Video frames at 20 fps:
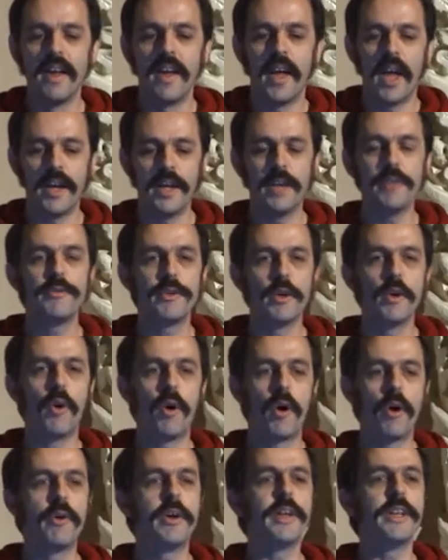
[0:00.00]
And if you
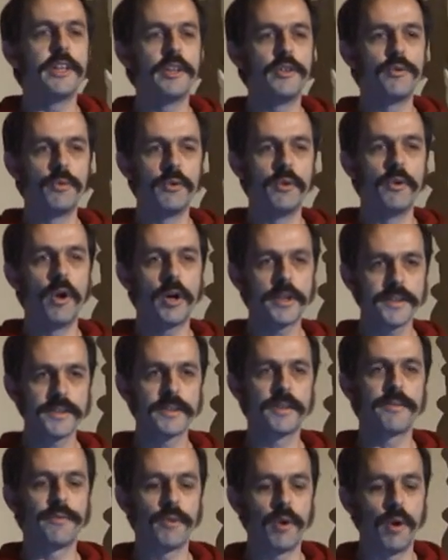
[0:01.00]
already do lots
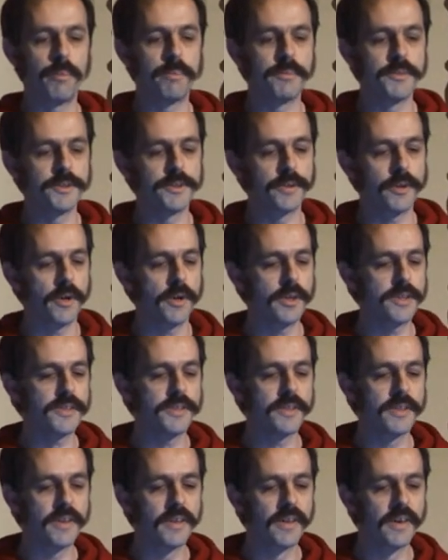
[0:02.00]
of open source,